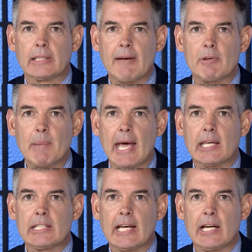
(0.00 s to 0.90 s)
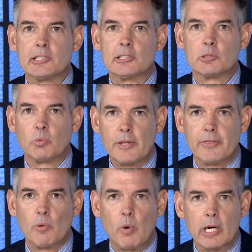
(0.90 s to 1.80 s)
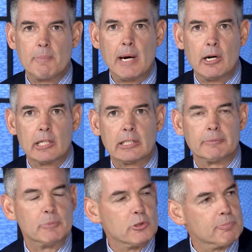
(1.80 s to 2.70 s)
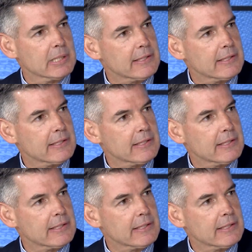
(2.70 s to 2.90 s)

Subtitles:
Kevin McIntosh is with the One America movement.